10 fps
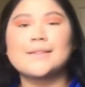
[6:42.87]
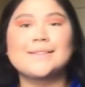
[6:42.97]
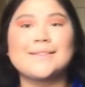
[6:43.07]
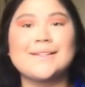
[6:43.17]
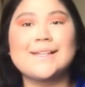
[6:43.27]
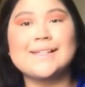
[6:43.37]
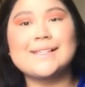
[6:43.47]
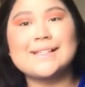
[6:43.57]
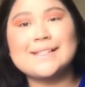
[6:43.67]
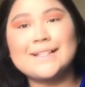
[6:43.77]
So I guess
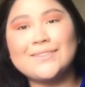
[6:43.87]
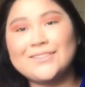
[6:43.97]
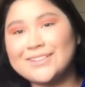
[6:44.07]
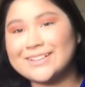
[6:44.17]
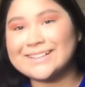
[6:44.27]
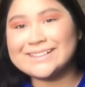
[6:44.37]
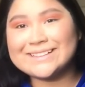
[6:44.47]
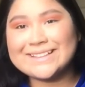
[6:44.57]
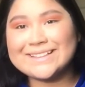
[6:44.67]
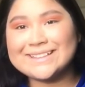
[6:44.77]
that's enough
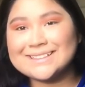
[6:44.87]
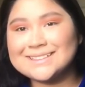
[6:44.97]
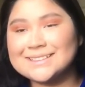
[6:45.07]
orange.